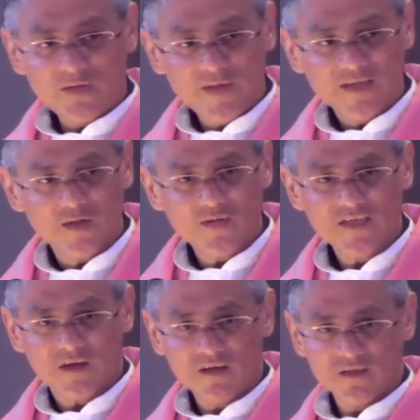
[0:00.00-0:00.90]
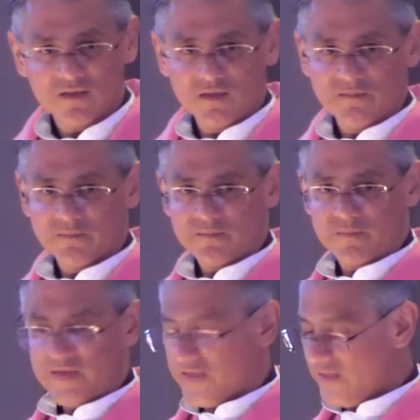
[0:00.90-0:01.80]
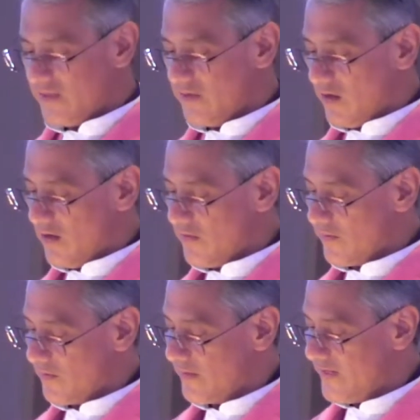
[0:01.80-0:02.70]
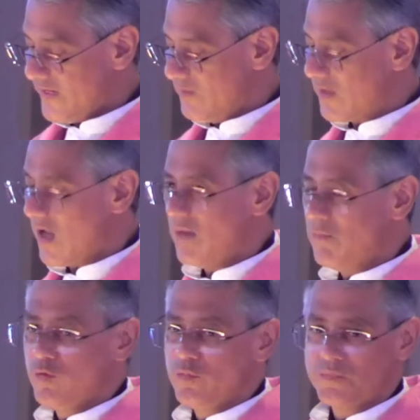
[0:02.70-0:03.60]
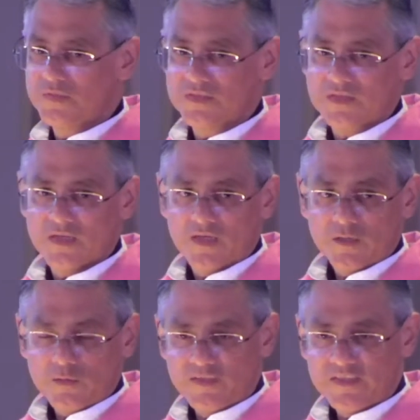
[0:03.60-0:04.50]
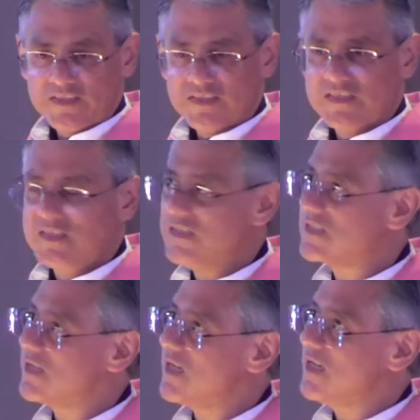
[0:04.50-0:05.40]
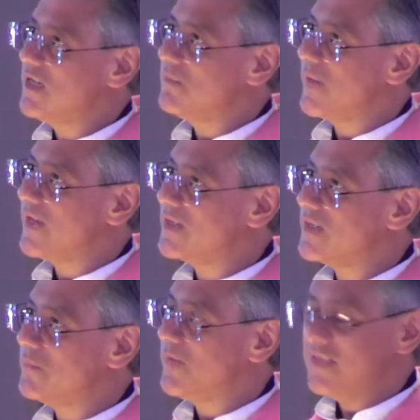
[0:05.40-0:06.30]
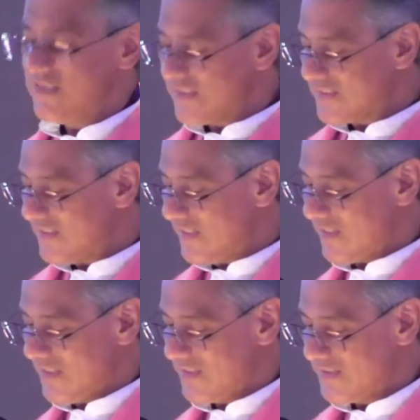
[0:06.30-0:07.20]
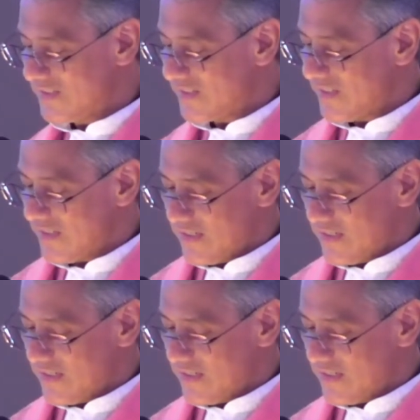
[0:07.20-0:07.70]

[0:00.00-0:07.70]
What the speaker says: I read a great article by an author named Tom Hoops, who teaches at a Benedictine college.